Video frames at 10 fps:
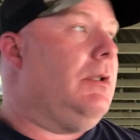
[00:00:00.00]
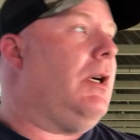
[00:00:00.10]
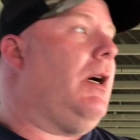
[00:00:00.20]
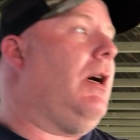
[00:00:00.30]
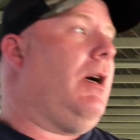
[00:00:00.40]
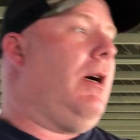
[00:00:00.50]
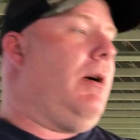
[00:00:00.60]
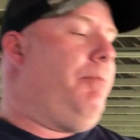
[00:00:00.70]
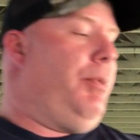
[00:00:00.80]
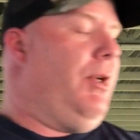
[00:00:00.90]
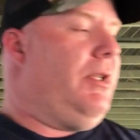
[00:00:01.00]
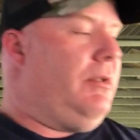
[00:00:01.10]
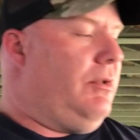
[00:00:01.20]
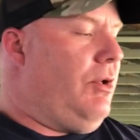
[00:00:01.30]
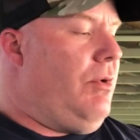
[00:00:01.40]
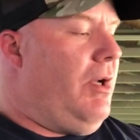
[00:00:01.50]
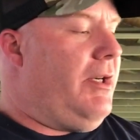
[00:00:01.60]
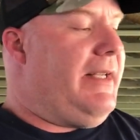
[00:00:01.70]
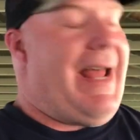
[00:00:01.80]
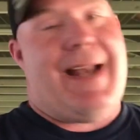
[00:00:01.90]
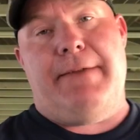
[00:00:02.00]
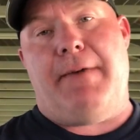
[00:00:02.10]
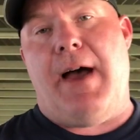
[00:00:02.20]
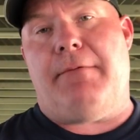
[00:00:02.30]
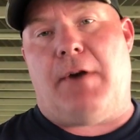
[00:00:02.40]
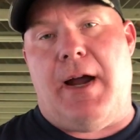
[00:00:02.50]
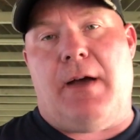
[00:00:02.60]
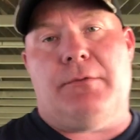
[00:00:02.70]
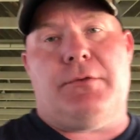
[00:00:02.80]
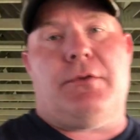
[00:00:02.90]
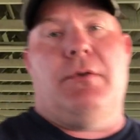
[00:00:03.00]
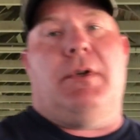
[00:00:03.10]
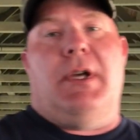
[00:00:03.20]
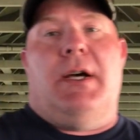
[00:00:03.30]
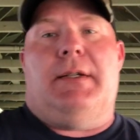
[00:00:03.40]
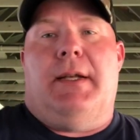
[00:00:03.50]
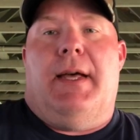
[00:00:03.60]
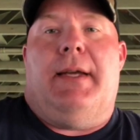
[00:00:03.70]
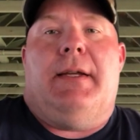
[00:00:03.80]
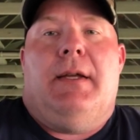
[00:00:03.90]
Put 295 rounds through the gun today.